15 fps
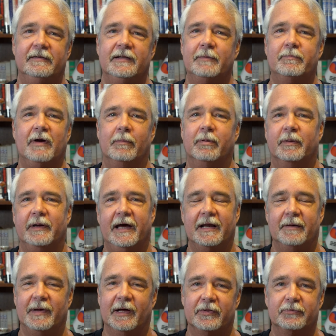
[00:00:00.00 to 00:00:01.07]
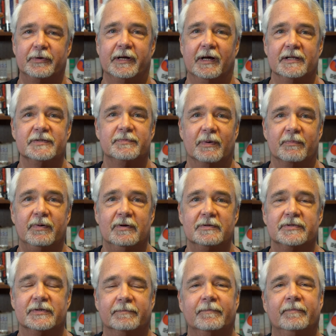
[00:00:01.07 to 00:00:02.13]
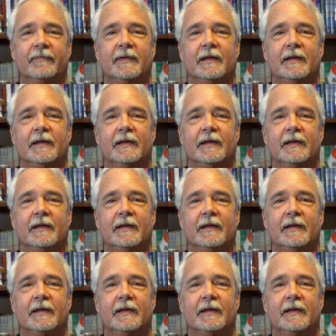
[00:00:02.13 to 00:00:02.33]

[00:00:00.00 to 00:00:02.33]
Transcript: They probably had about three guns per person.